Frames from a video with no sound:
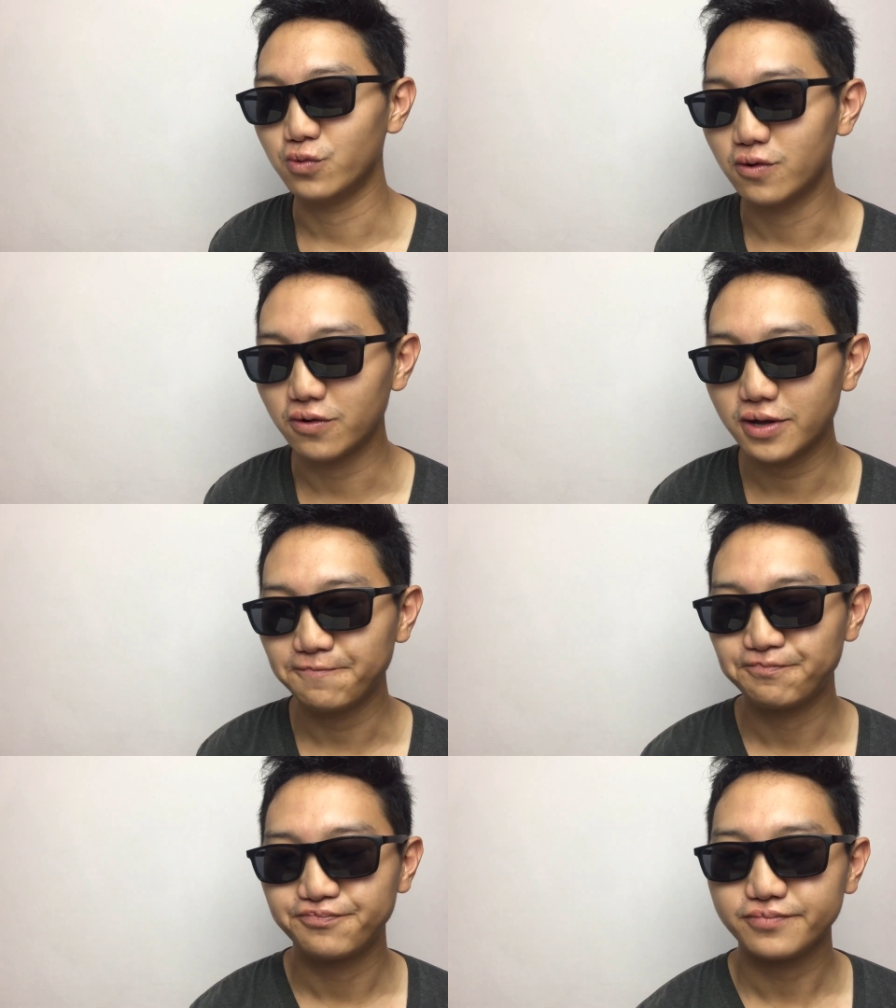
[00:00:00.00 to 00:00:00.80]

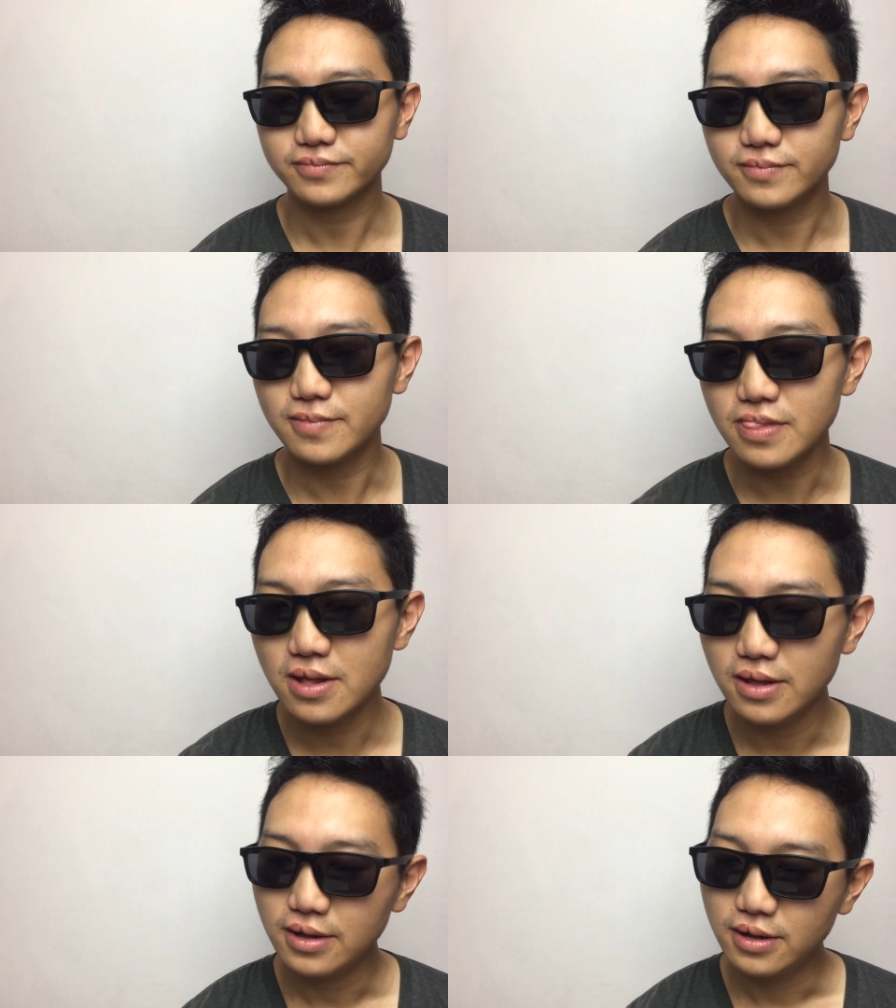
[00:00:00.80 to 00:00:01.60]

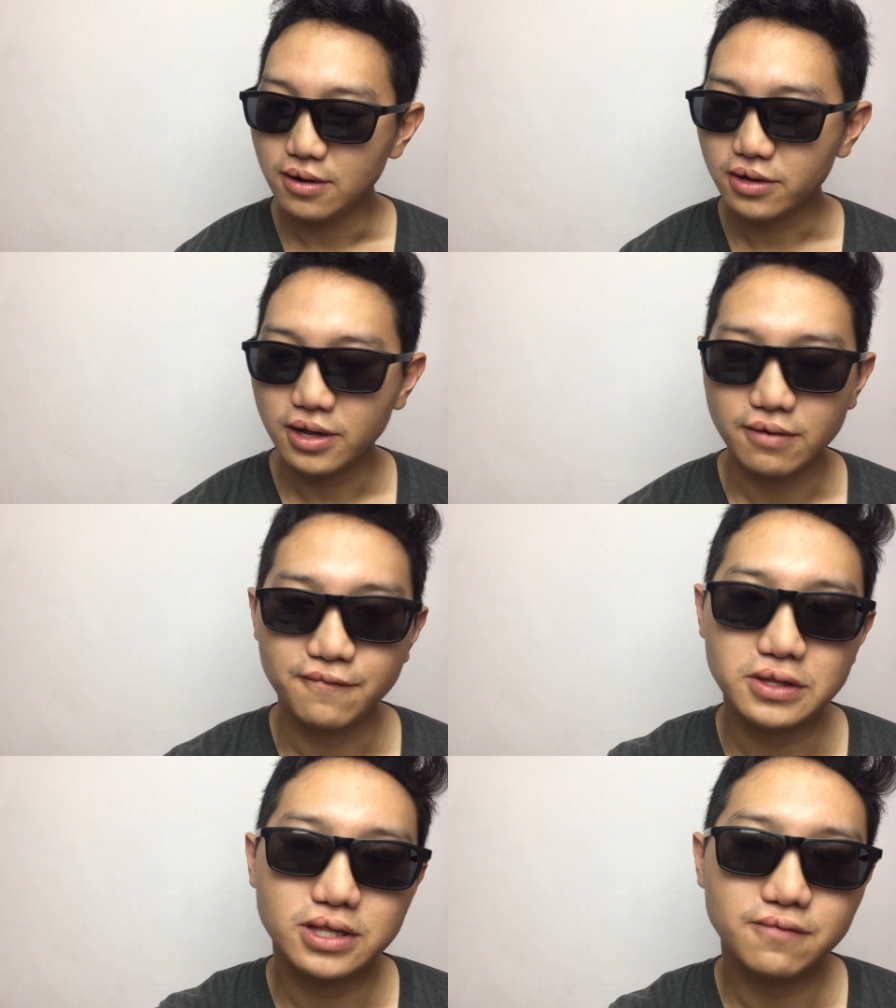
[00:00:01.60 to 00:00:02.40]
Okay,
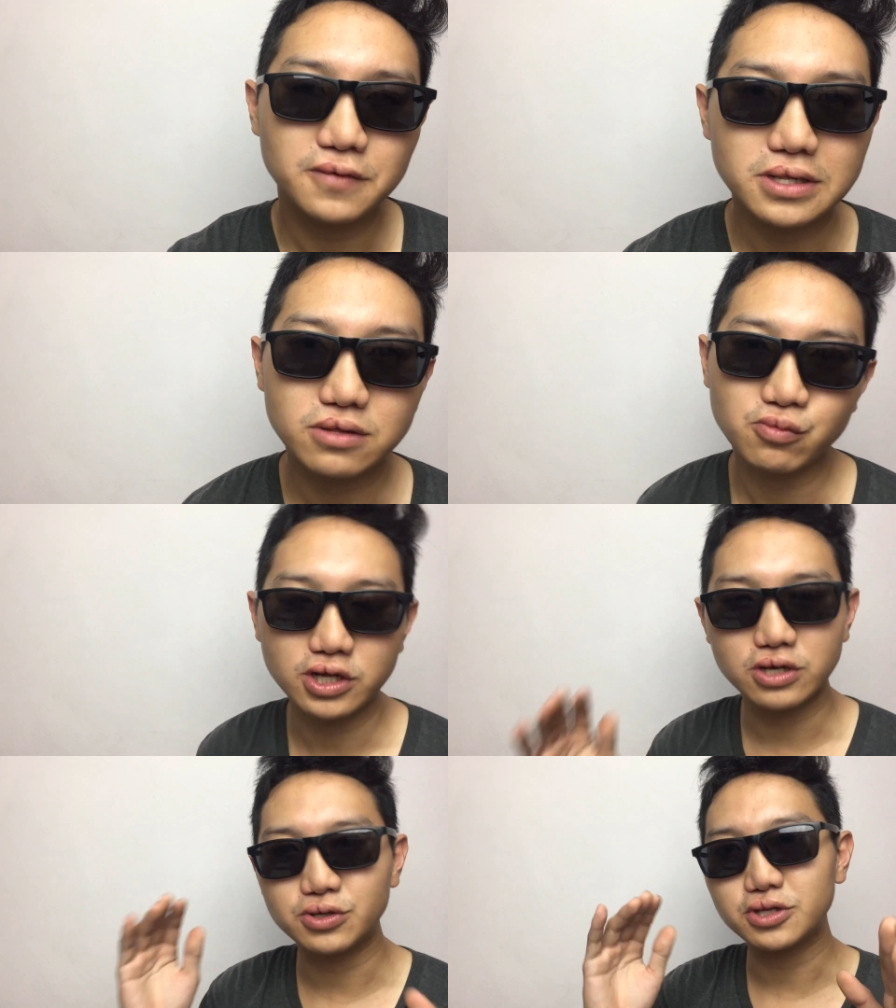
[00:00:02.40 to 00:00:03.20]
first thing first, we're
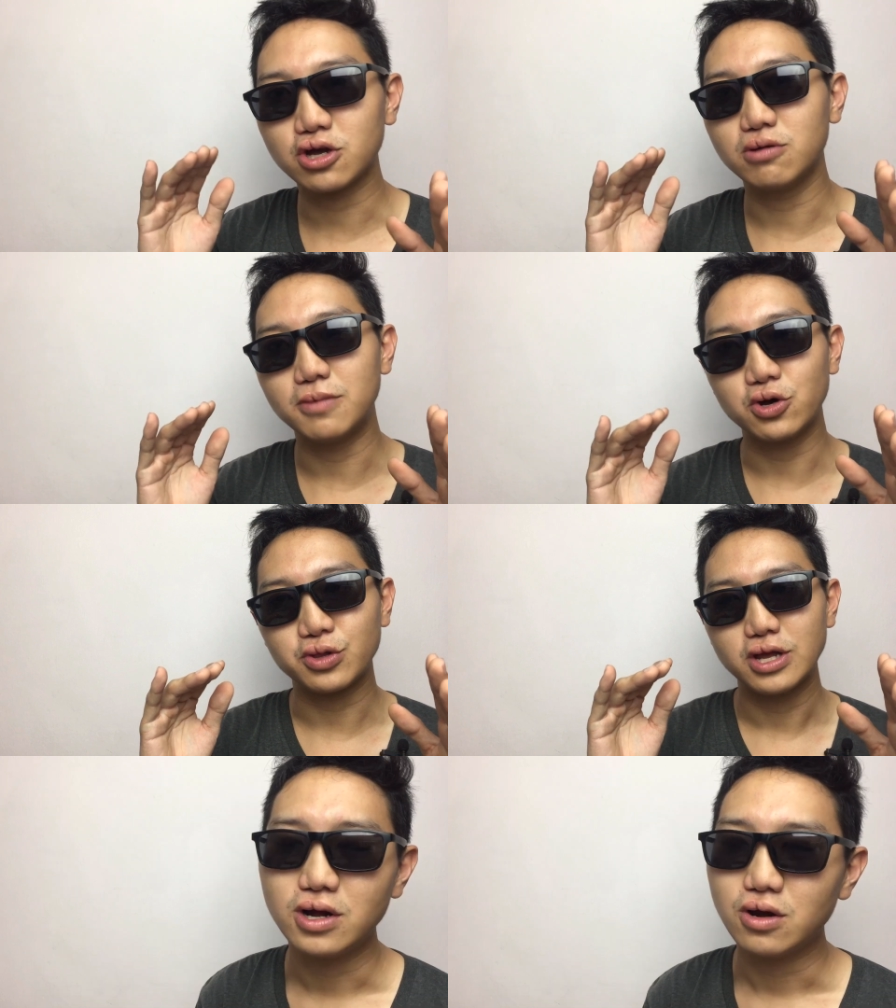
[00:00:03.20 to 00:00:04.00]
gonna talk about
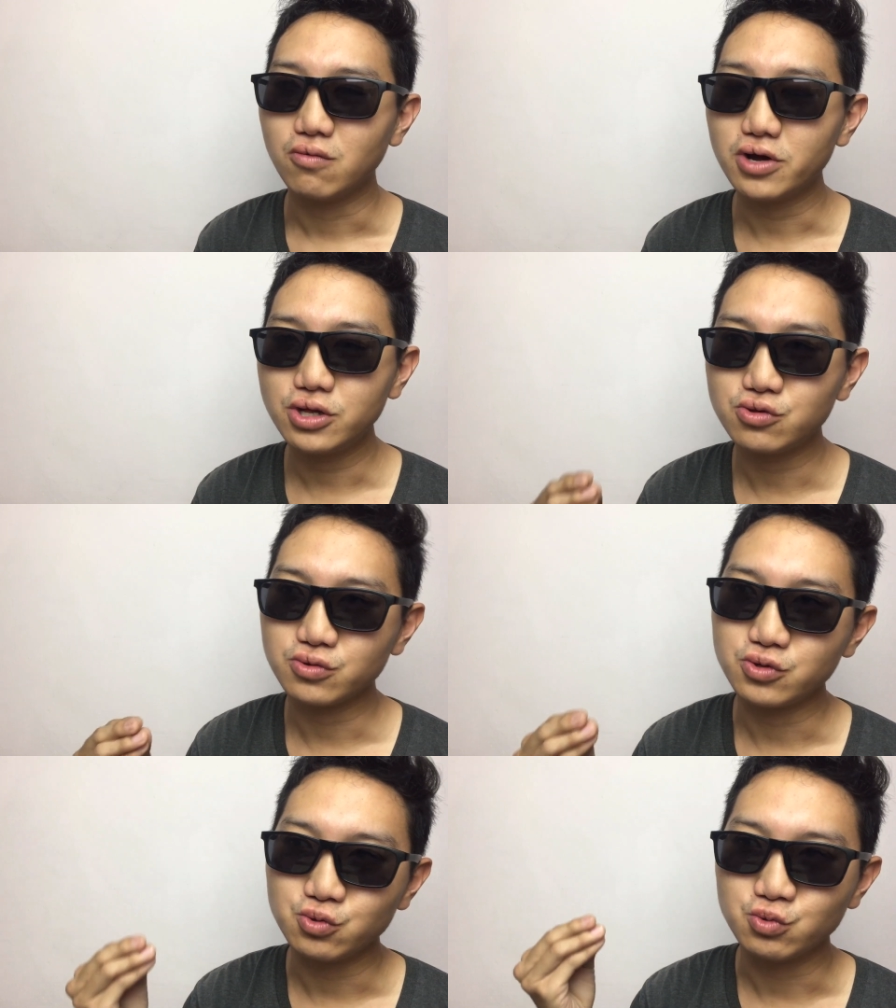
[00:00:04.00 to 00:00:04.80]
why should
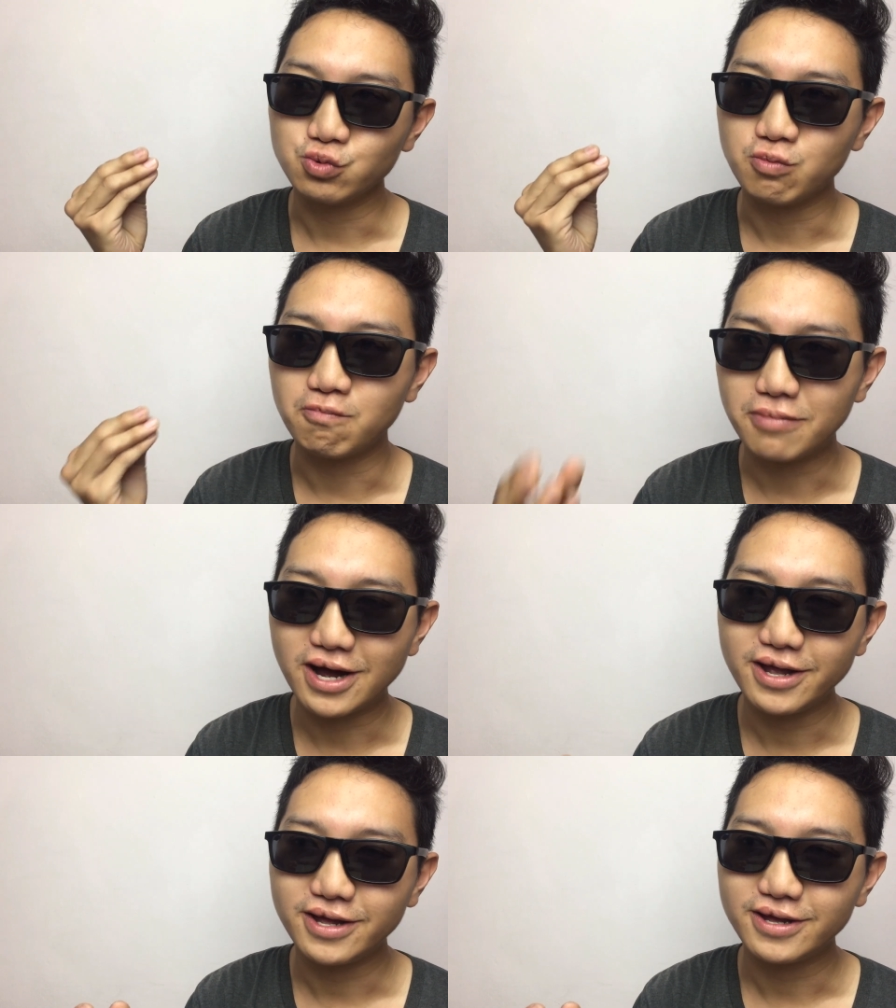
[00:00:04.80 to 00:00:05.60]
you
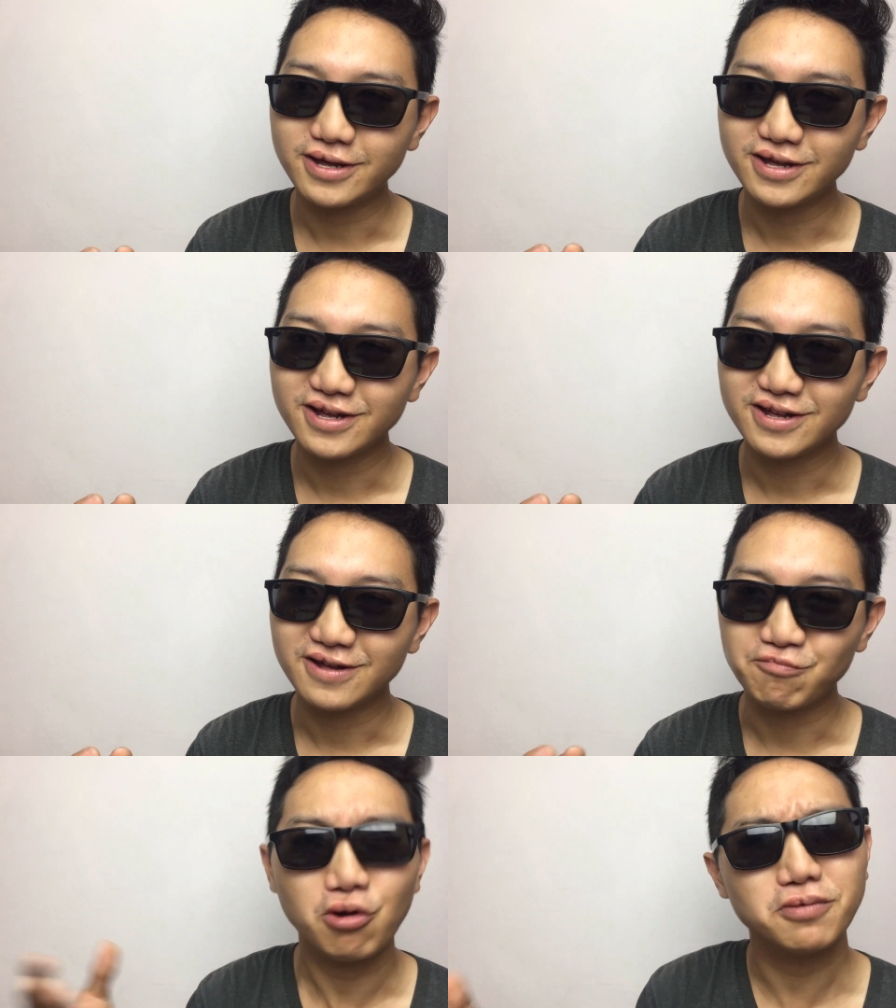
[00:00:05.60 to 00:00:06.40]
buy
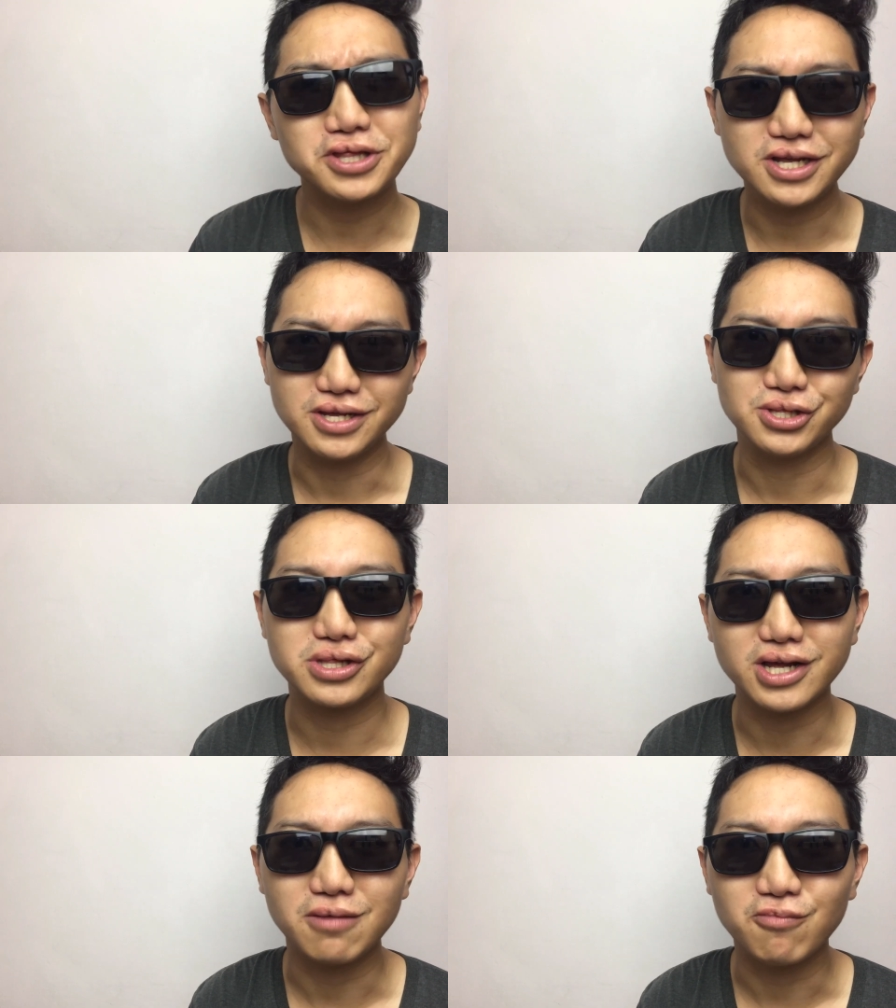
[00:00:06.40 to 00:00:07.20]
property in
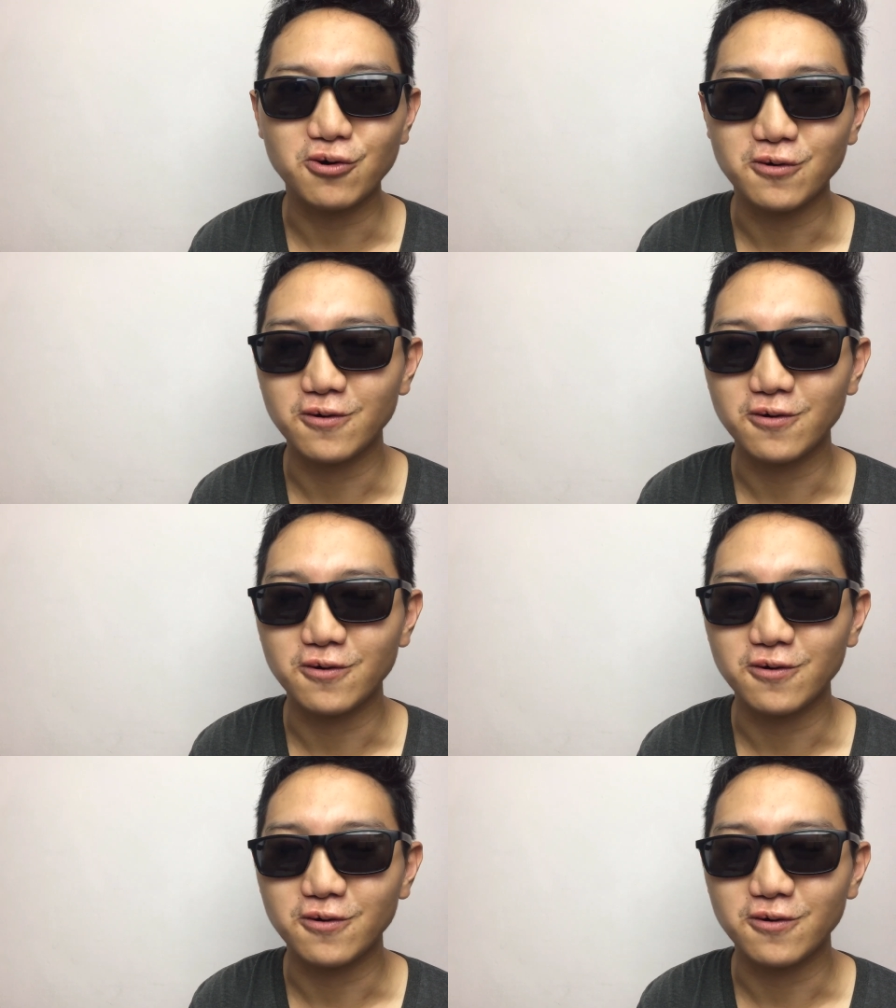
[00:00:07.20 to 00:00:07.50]
Singapore.